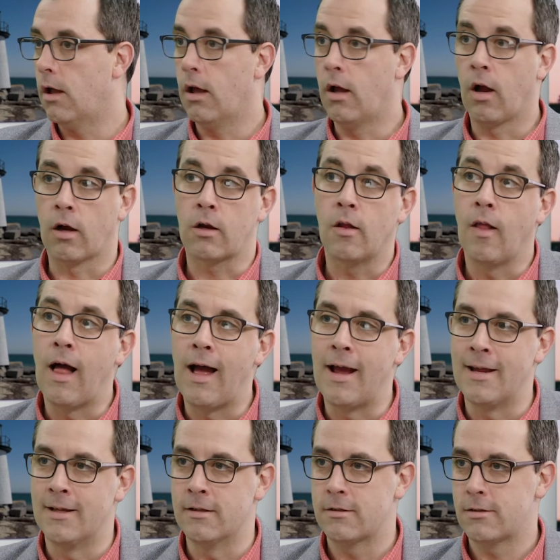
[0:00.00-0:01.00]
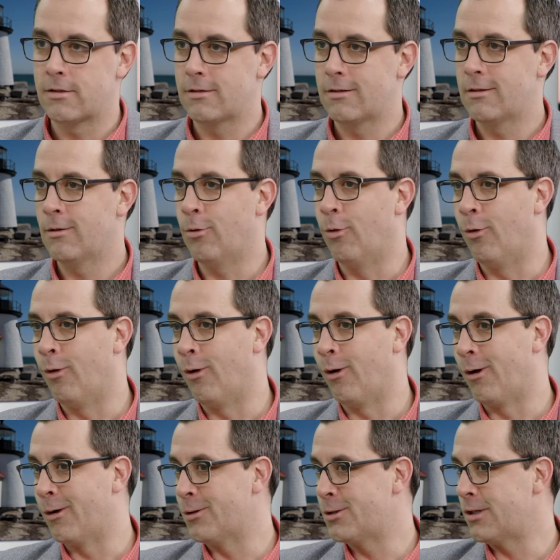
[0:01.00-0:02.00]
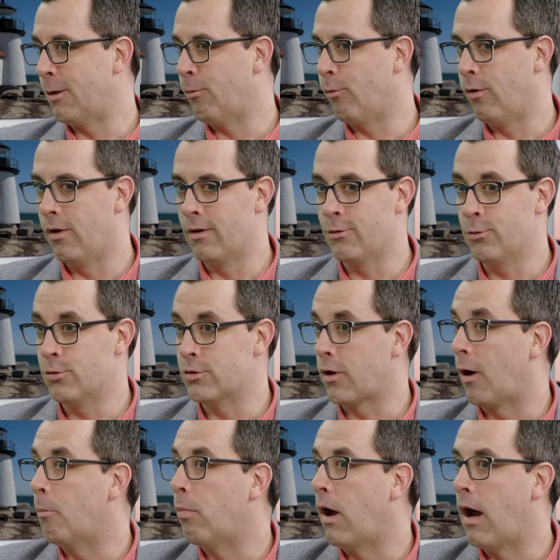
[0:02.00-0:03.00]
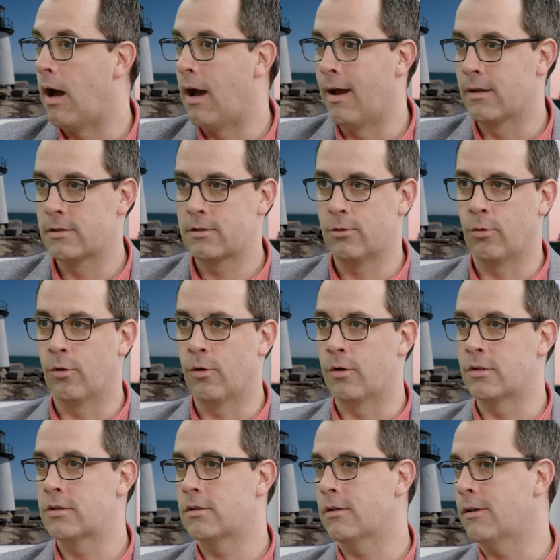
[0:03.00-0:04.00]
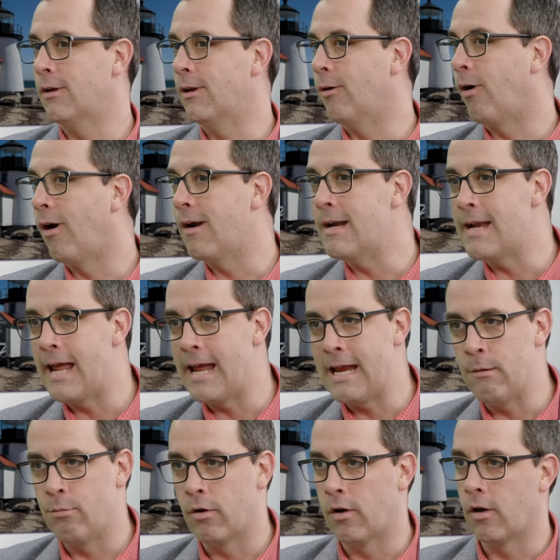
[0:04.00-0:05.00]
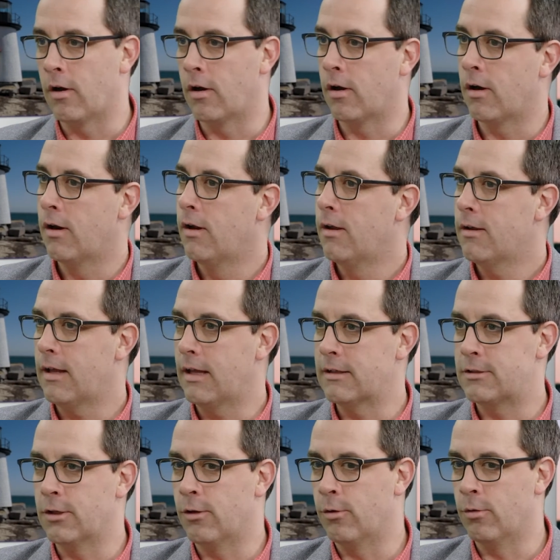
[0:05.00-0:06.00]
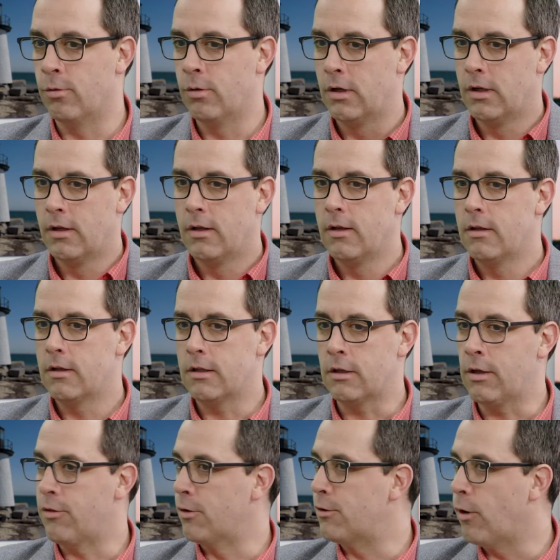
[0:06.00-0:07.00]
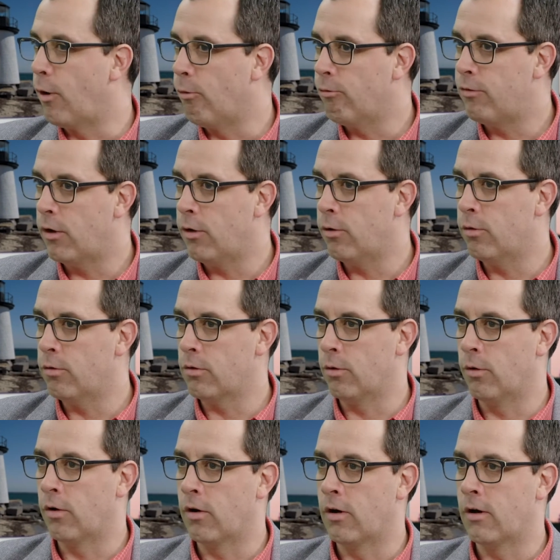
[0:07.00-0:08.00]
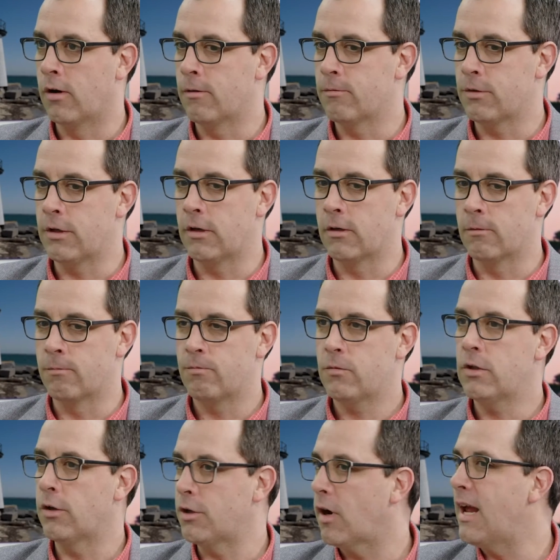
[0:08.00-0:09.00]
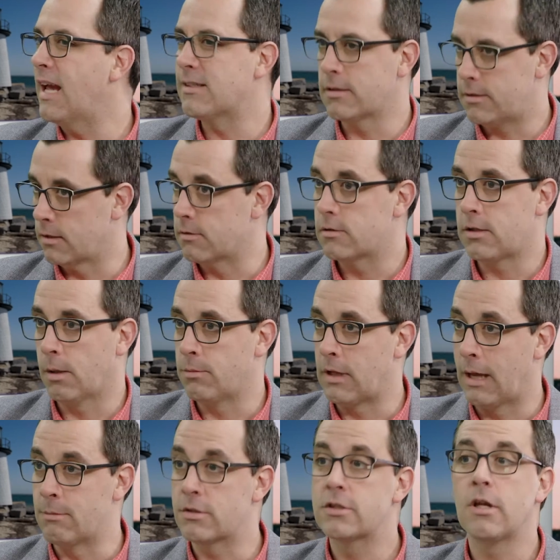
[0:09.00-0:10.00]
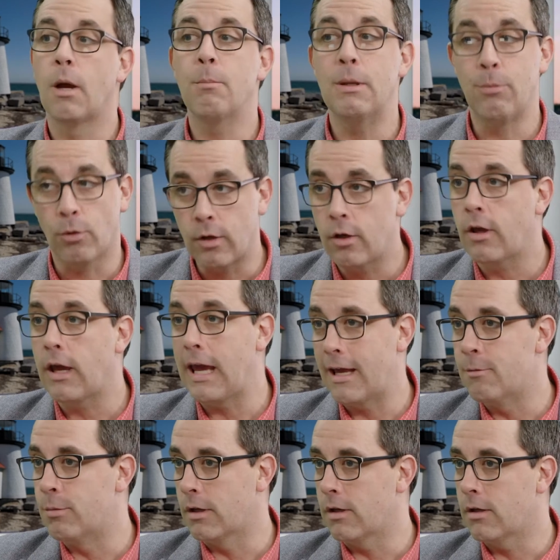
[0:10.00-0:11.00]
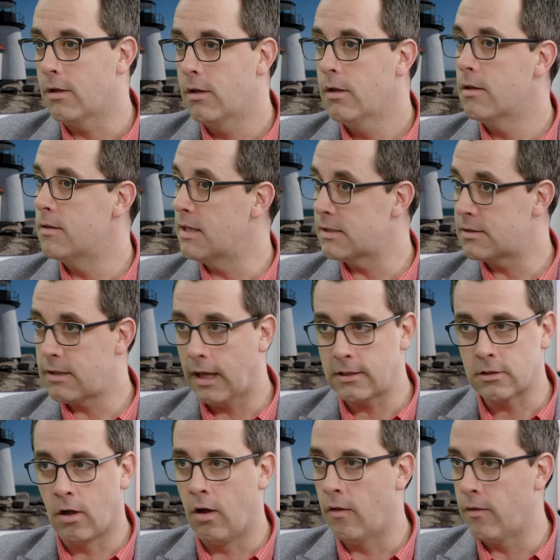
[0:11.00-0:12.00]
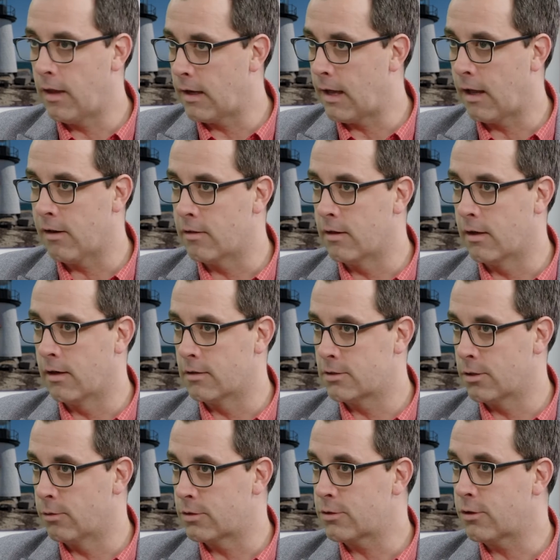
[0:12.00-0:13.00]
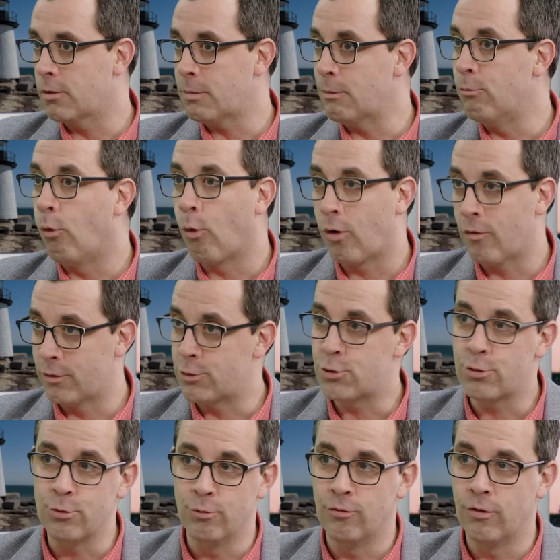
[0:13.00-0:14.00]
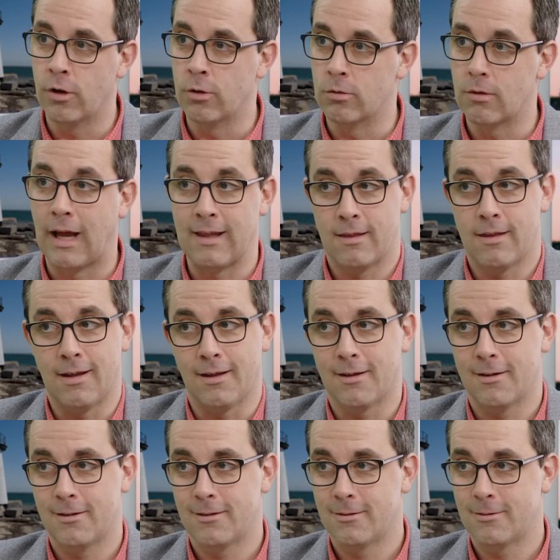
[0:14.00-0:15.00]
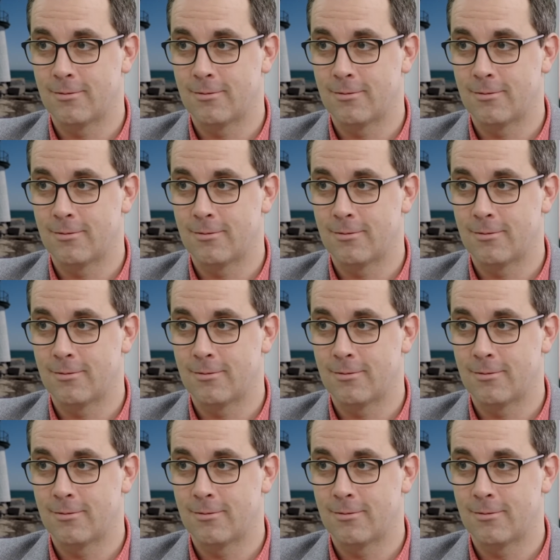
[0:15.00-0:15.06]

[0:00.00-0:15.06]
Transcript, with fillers: our clients or someone who's our boss or you know our neighbor and so you either don't vote or you're you know you're hesitant sometimes yeah. some people can be this takes all that out of there so it's going to be more of a true vote i think